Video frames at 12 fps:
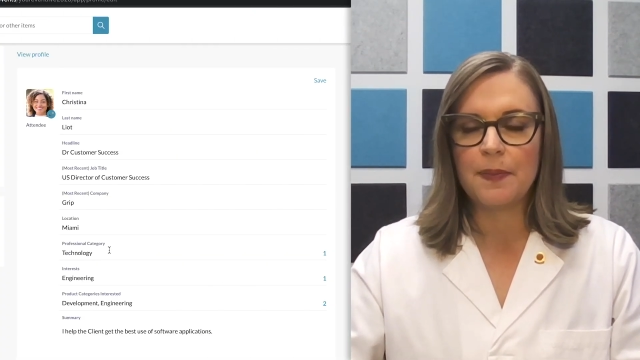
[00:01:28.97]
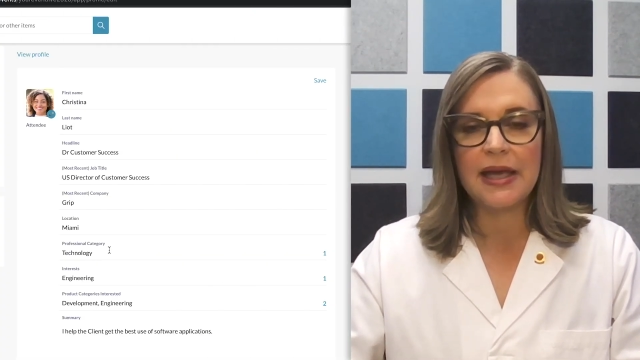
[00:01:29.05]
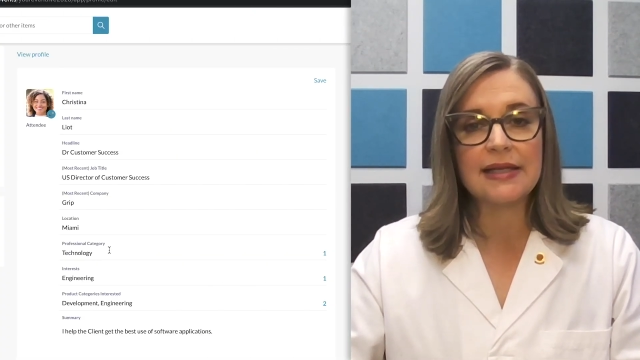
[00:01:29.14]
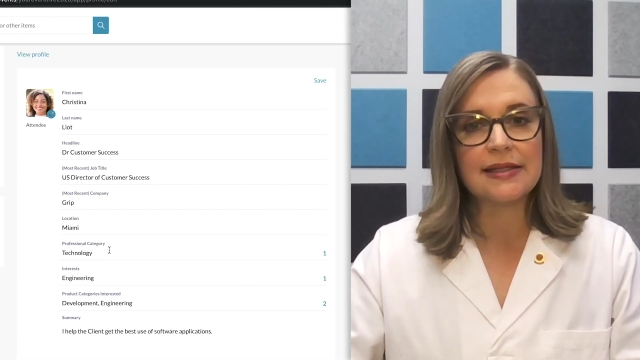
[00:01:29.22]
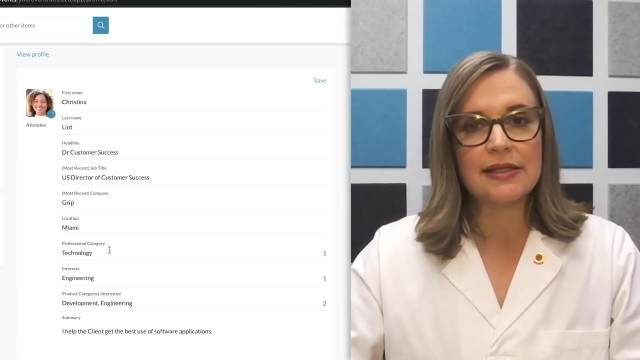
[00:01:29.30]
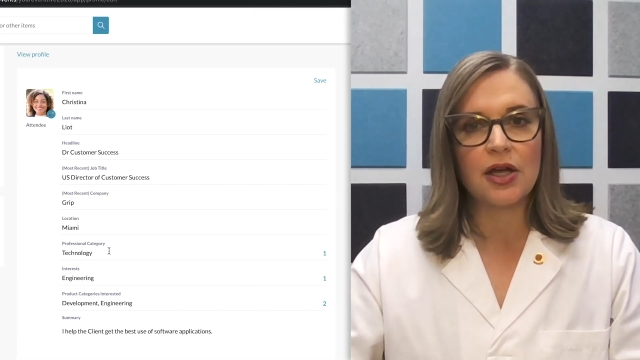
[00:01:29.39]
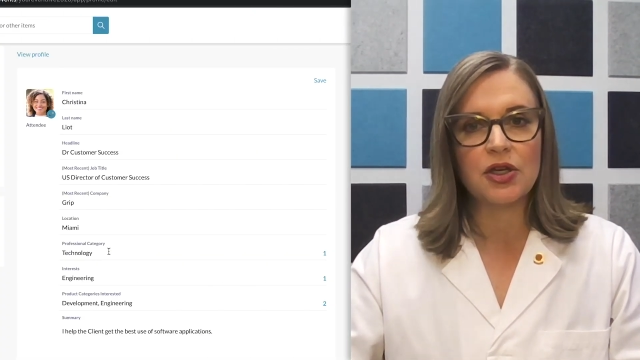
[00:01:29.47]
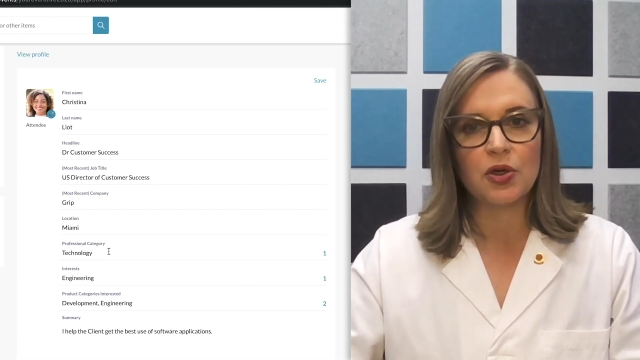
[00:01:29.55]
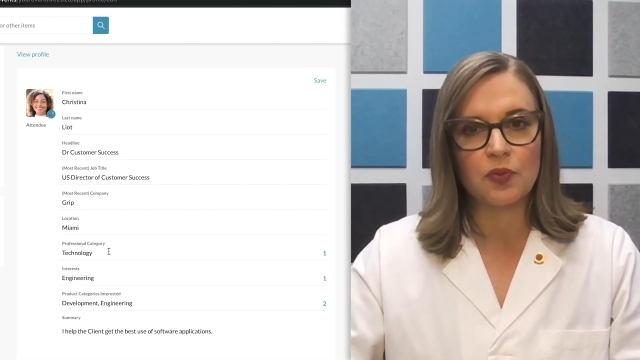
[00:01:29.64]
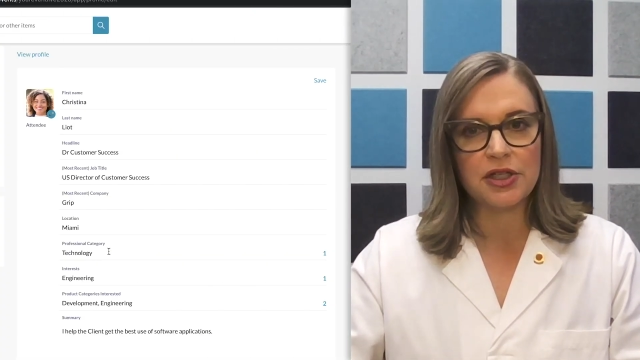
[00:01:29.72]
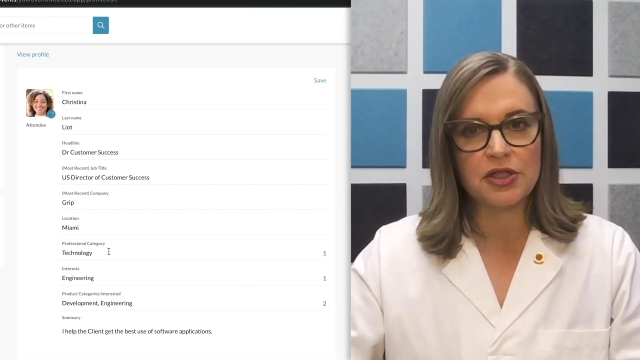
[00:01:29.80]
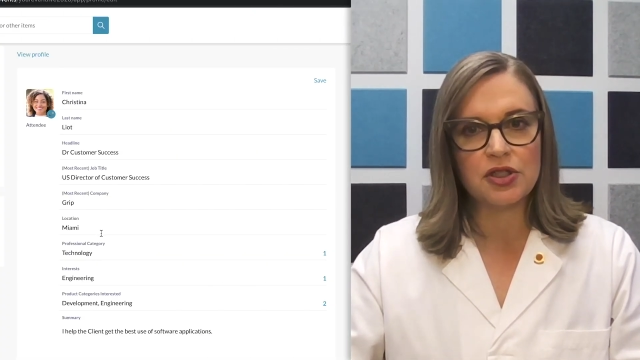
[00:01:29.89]
based on your
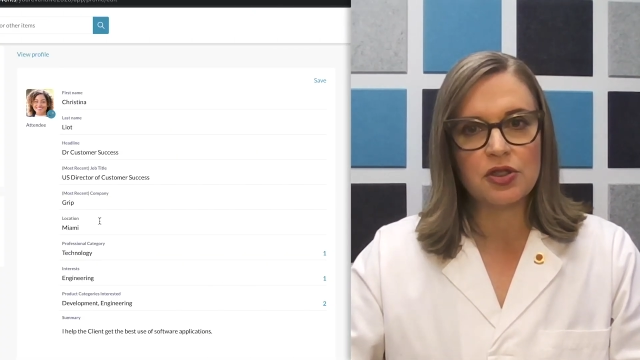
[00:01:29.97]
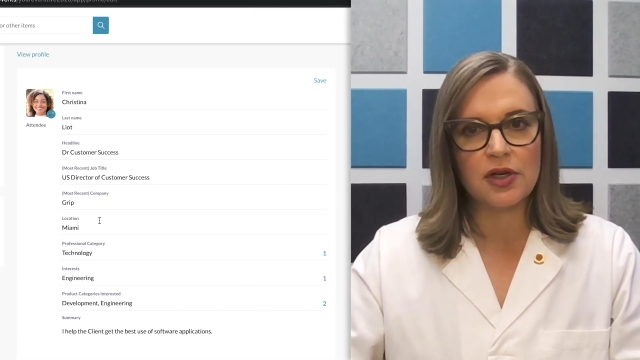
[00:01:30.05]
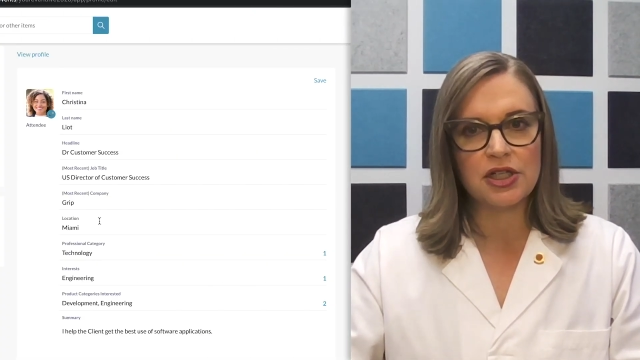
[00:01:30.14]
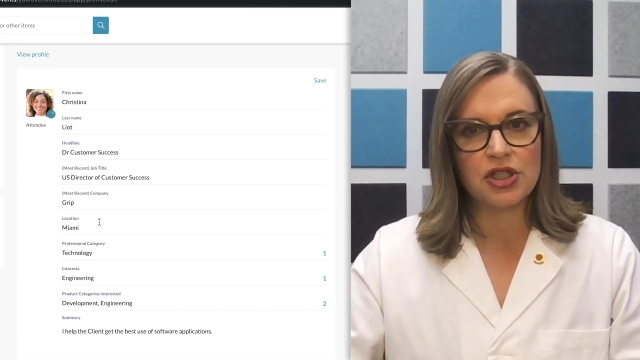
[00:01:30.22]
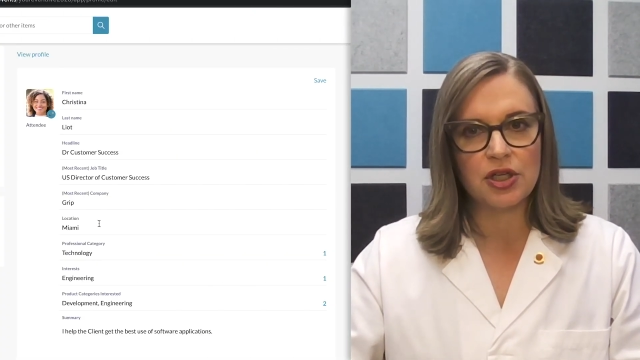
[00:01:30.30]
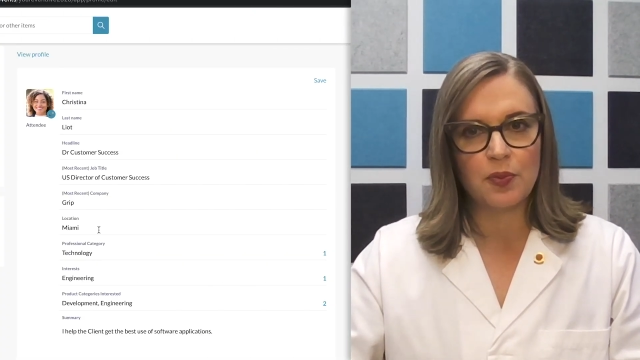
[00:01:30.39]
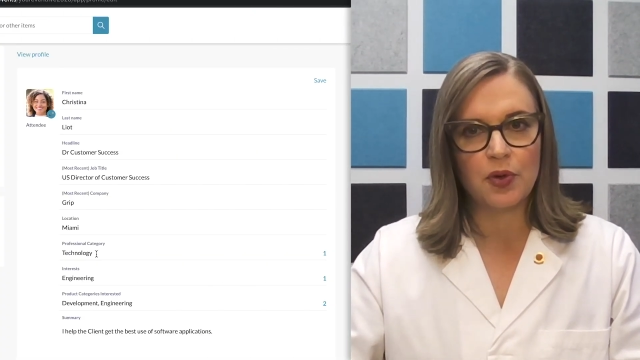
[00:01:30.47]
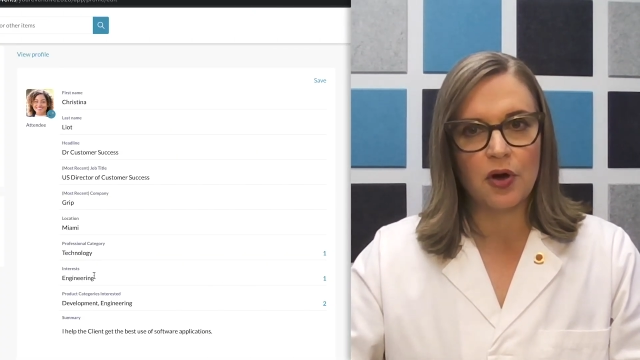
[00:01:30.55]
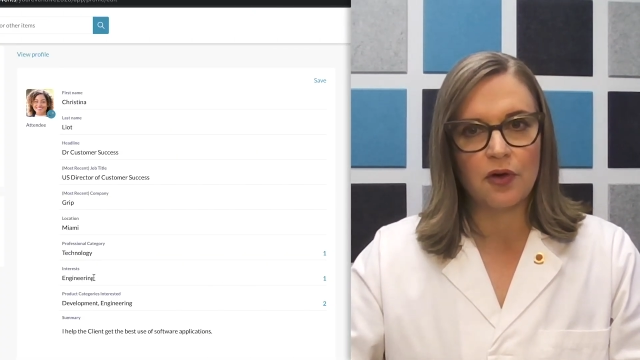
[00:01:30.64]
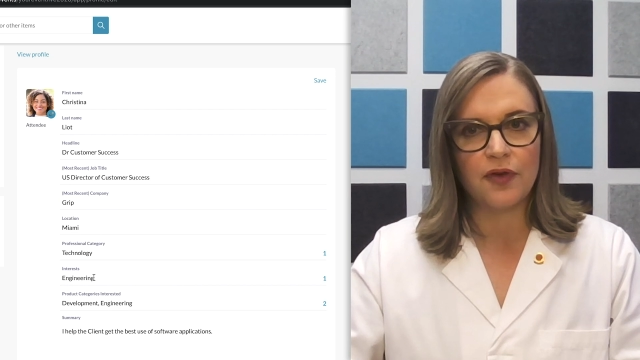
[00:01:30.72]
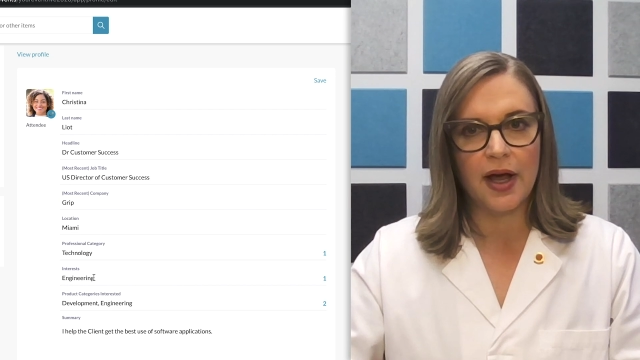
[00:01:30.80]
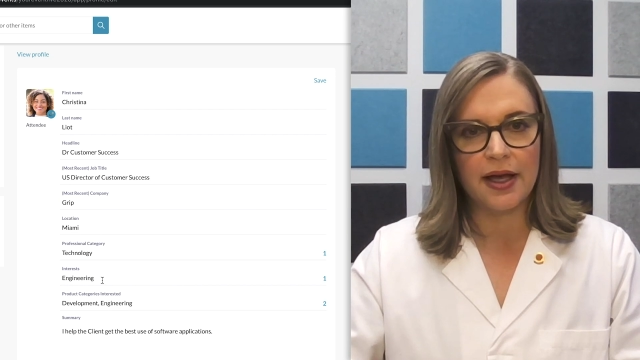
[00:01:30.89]
registration
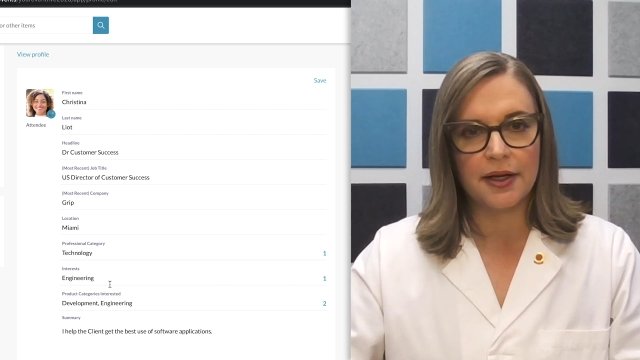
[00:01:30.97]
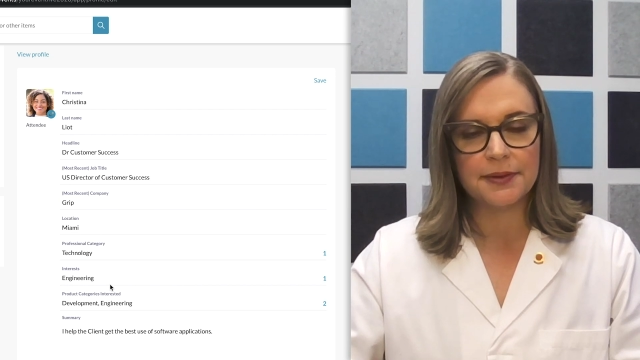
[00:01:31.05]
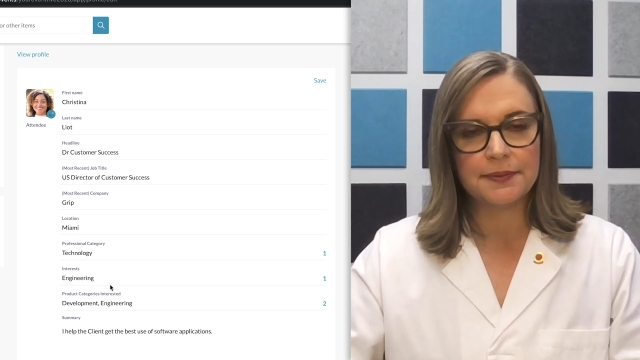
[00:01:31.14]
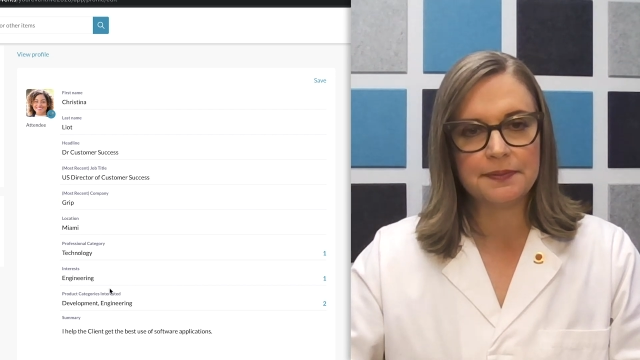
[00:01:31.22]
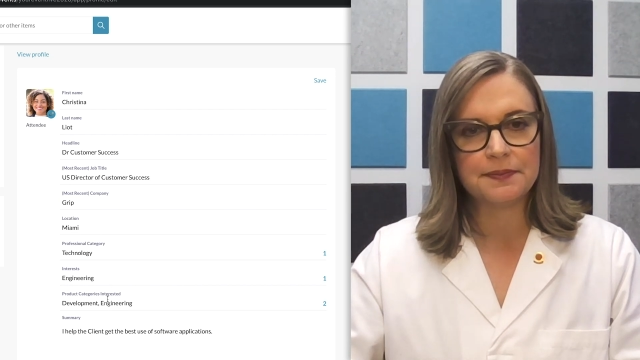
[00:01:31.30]
profile.